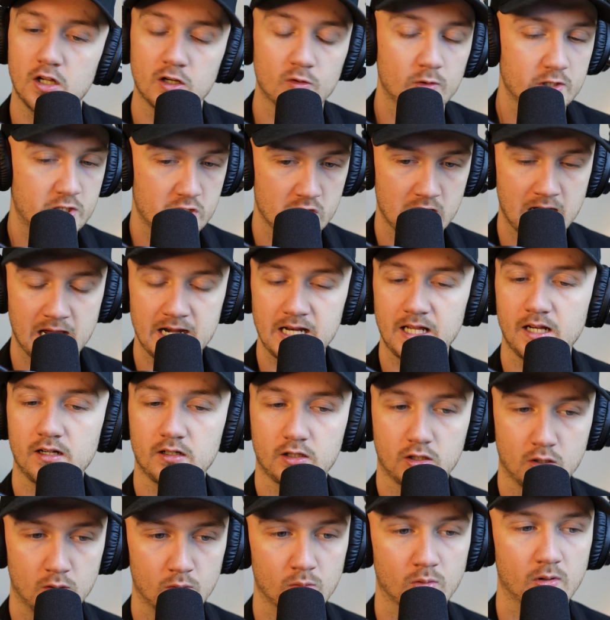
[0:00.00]
We tried it,
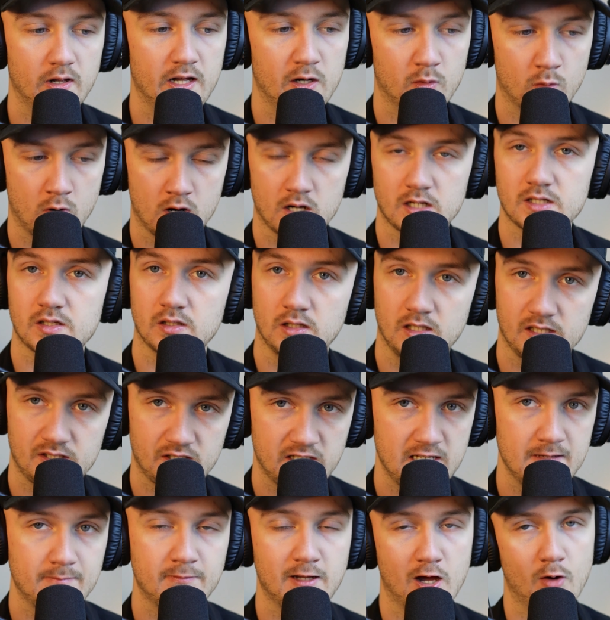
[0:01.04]
cool, it works. Let's
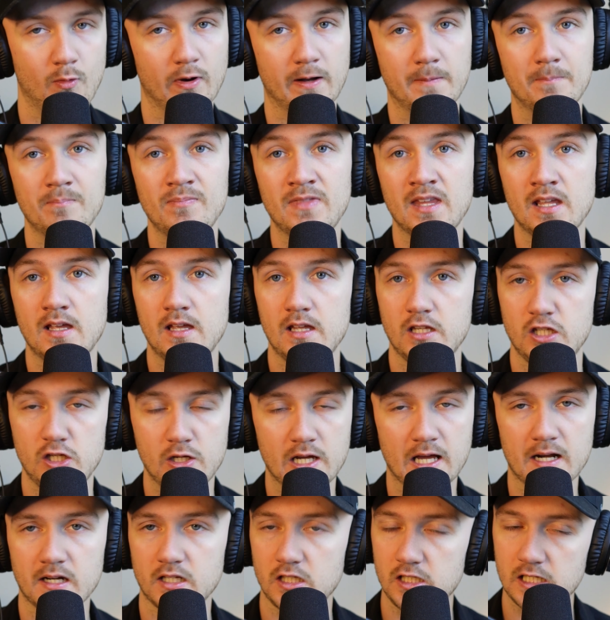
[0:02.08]
keep going. You
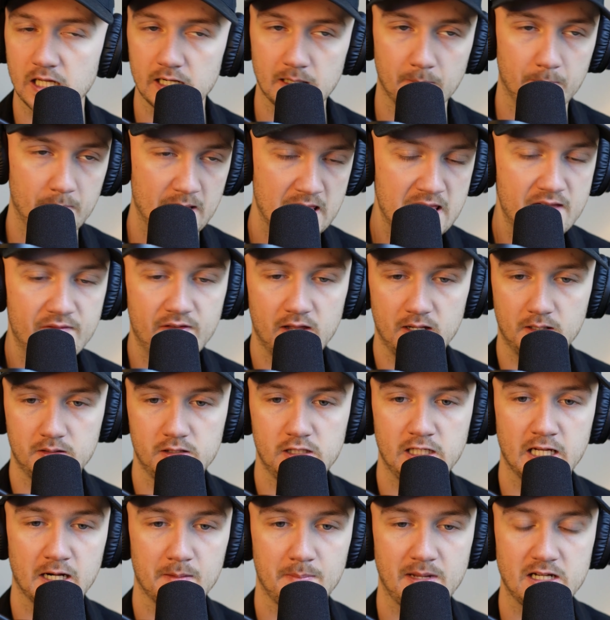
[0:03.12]
gotta you gotta pivot.
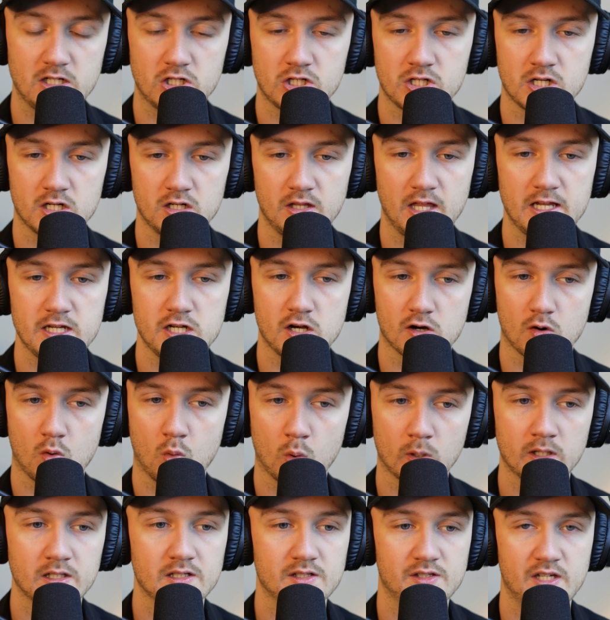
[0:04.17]
You gotta make sure that your
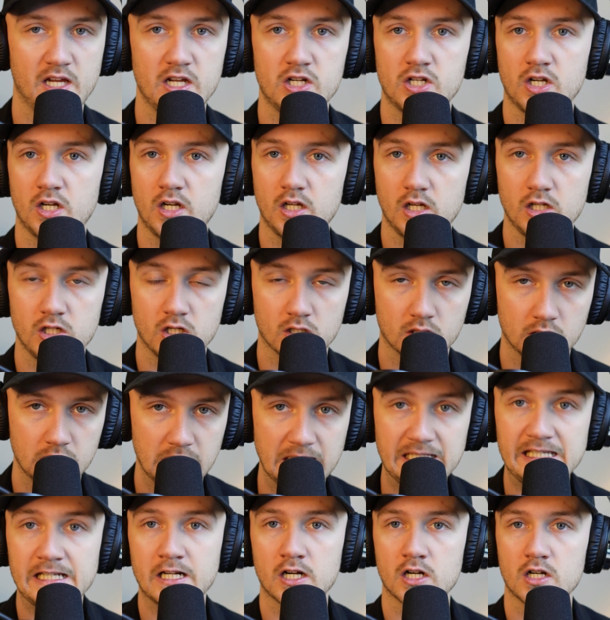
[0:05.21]
organization and your
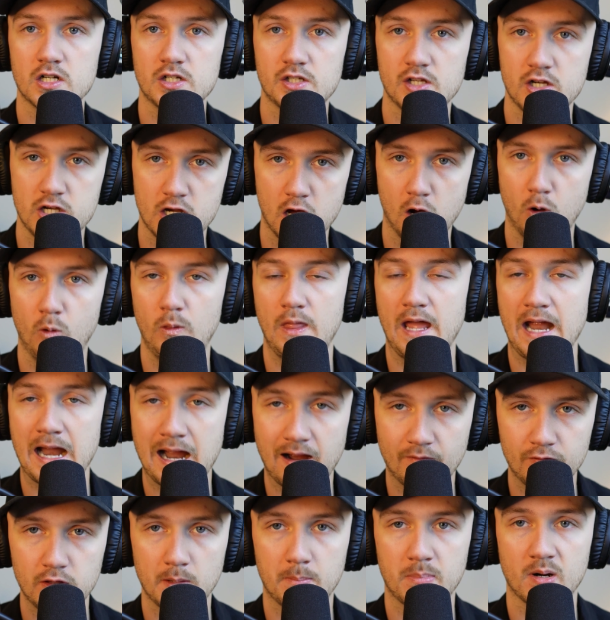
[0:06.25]
leaders know they
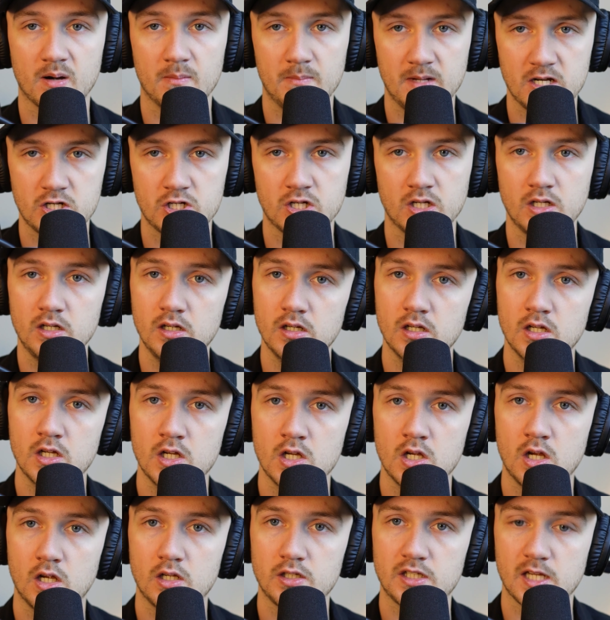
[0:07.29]
have the permission
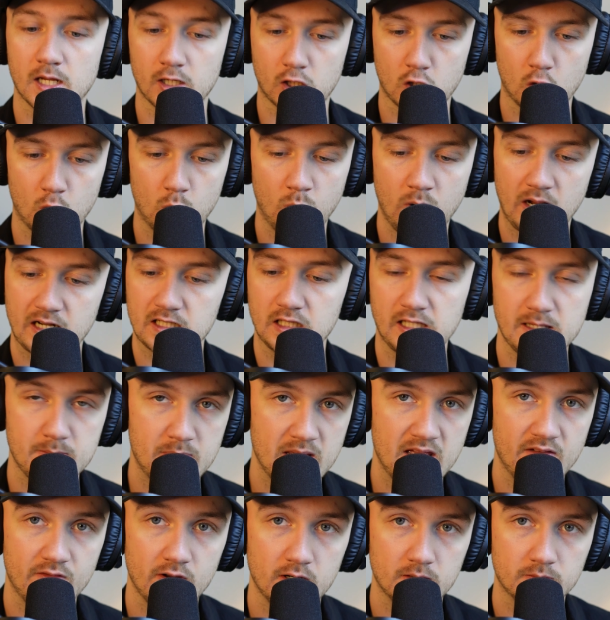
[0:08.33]
to quickly
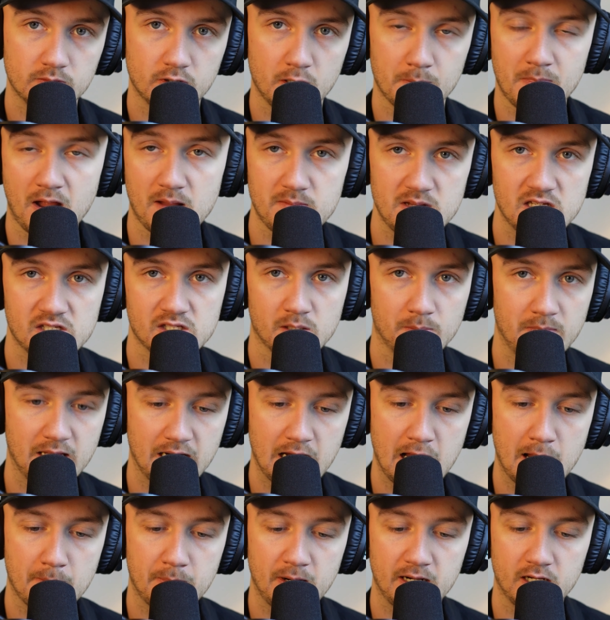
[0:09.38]
pivot. There might be something
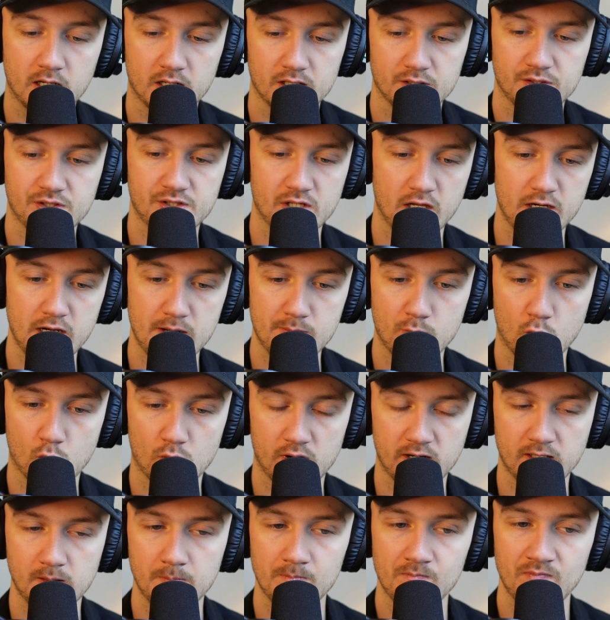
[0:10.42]
happening on a Sunday
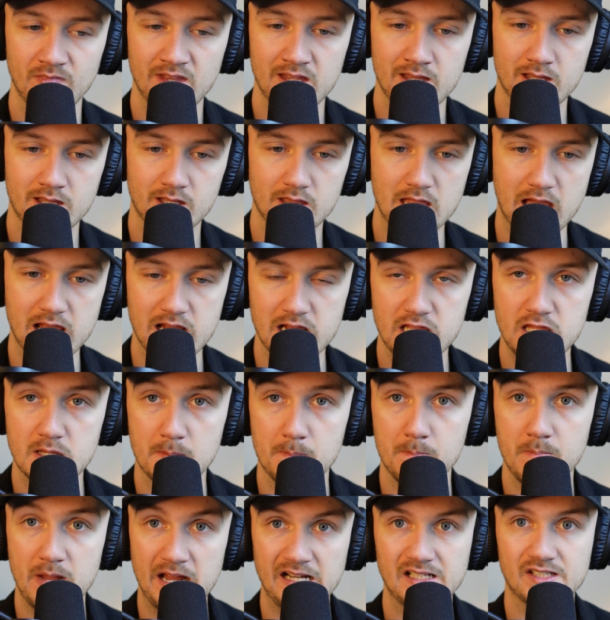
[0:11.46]
morning that in the
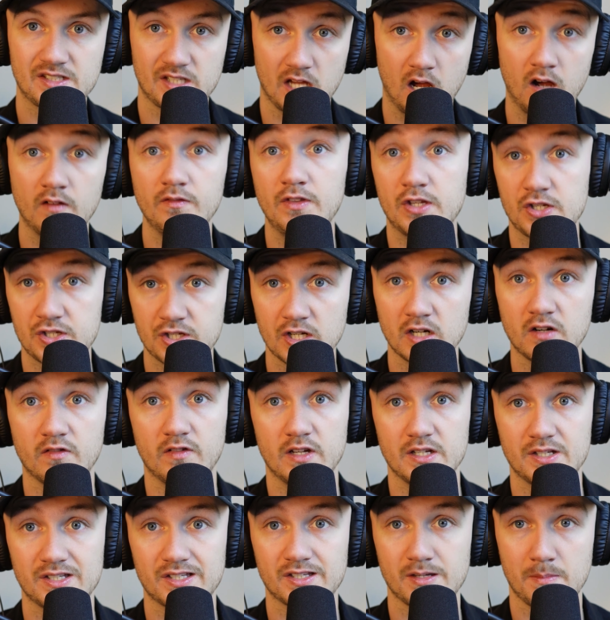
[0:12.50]
midst of the
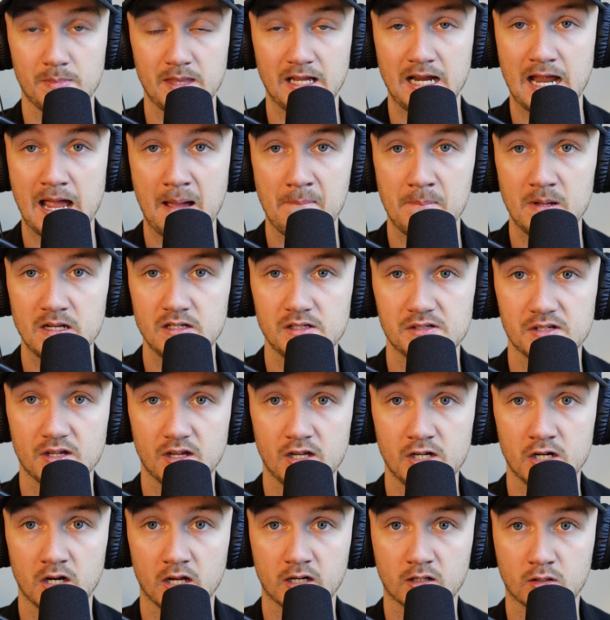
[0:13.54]
service, something happens
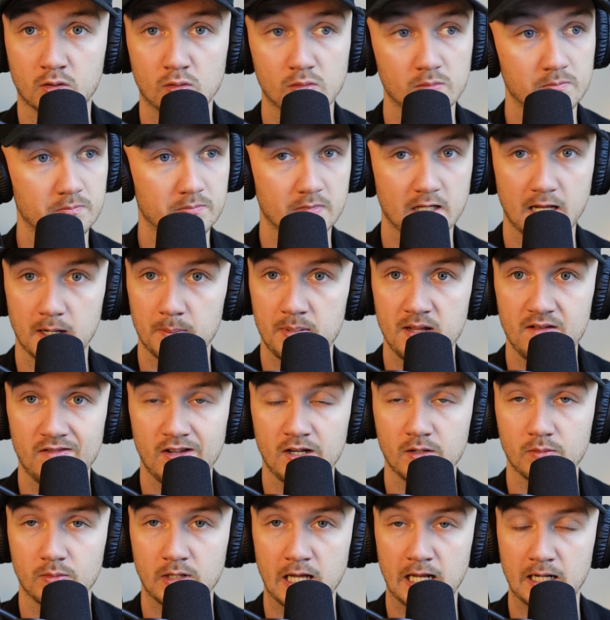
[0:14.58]
and you're like, cool, gotta
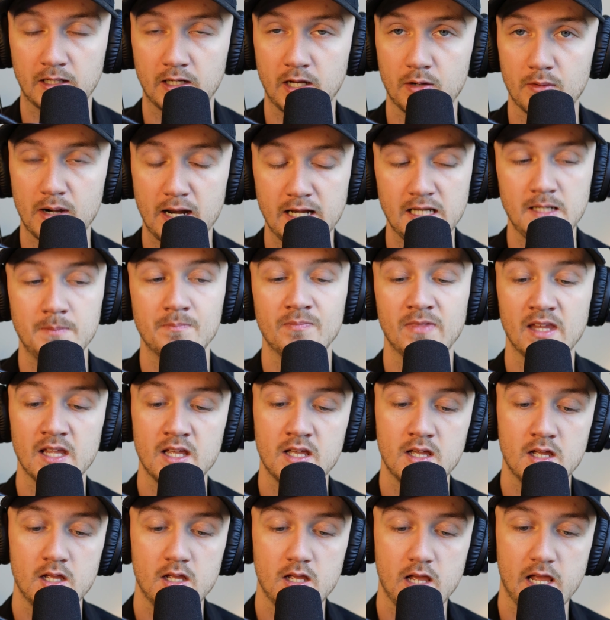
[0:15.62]
pivot, we gotta get ready
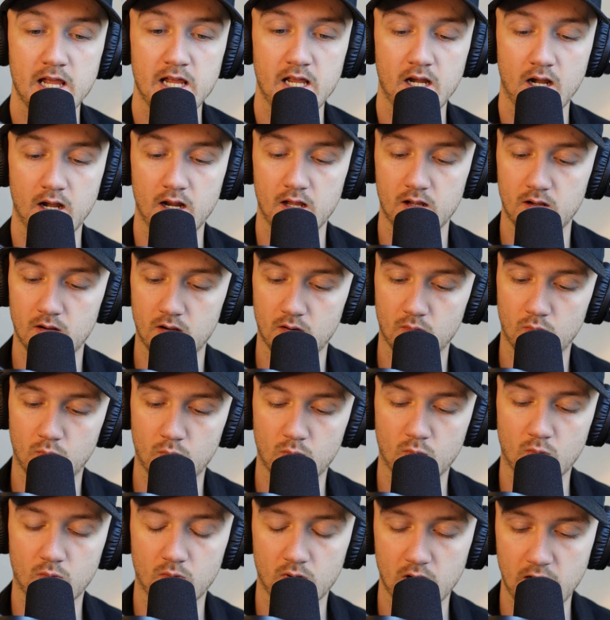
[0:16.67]
in
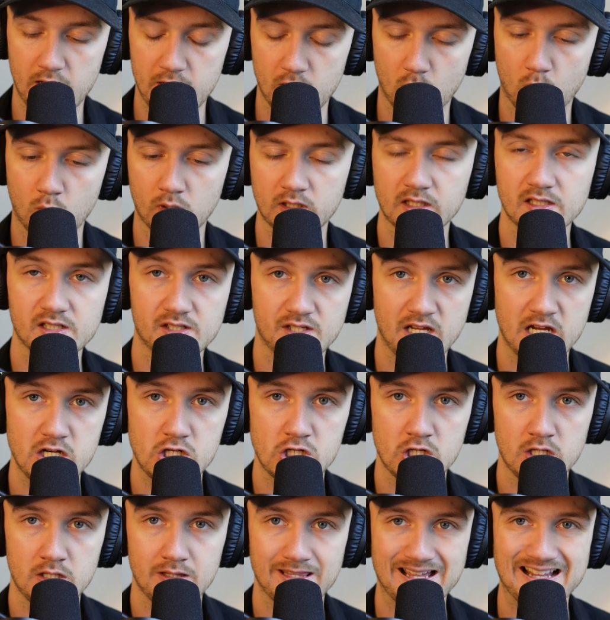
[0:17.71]
an
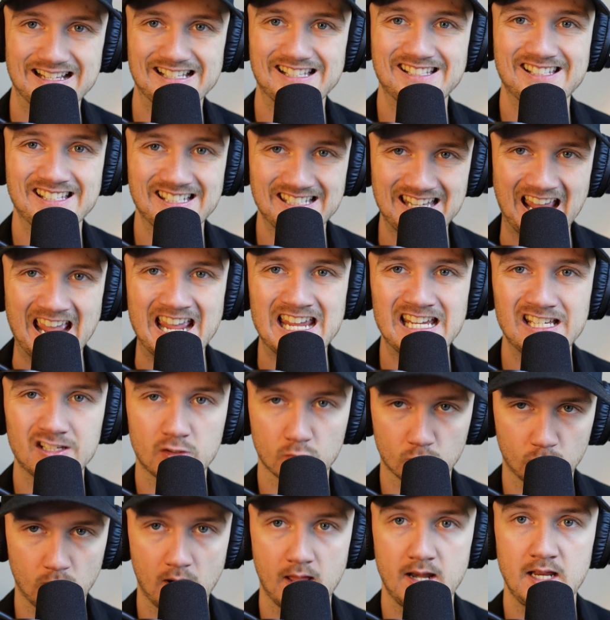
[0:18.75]
organization that stays
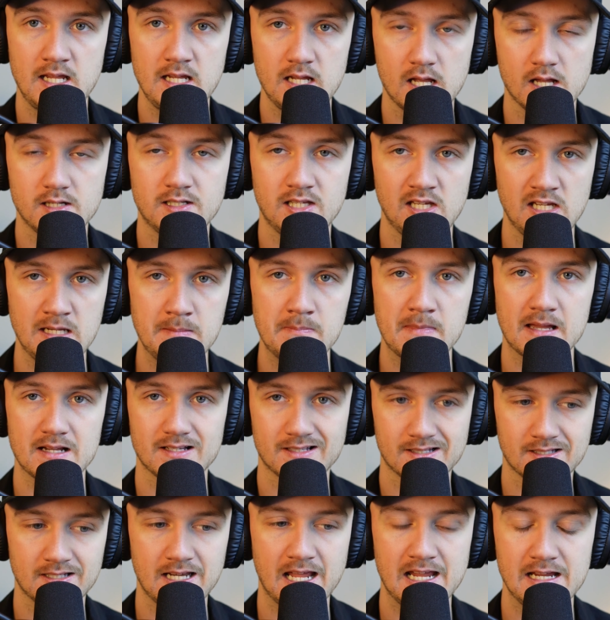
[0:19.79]
ready, a team
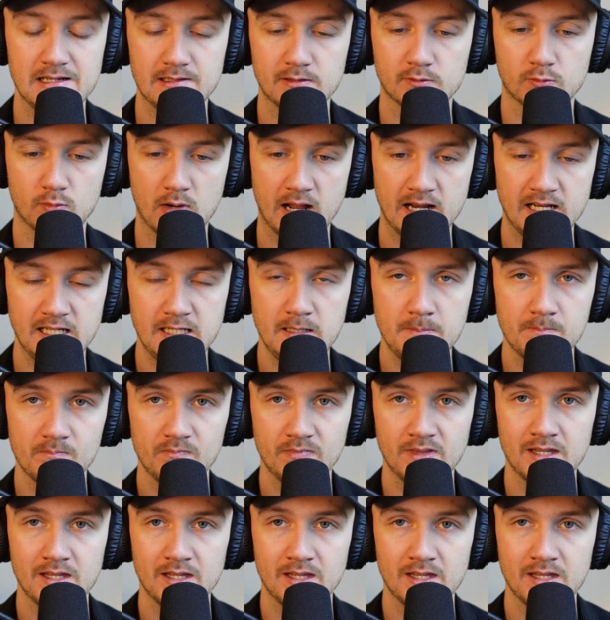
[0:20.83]
that stays ready